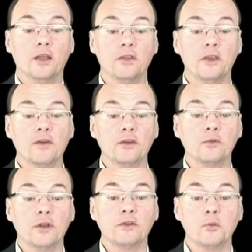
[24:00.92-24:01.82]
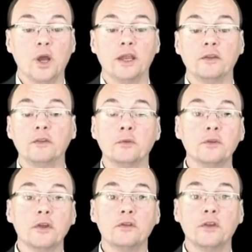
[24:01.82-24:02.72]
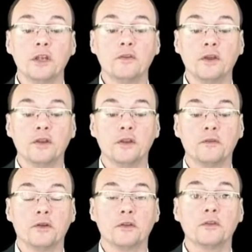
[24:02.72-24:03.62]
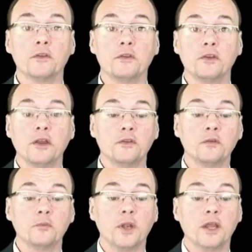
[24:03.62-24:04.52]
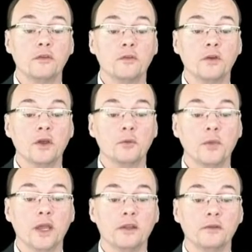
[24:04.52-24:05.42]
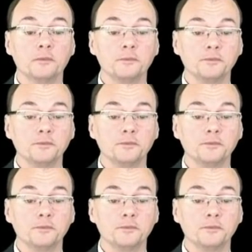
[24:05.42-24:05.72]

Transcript: the effect went away. There was no significant difference that Jason's belief made.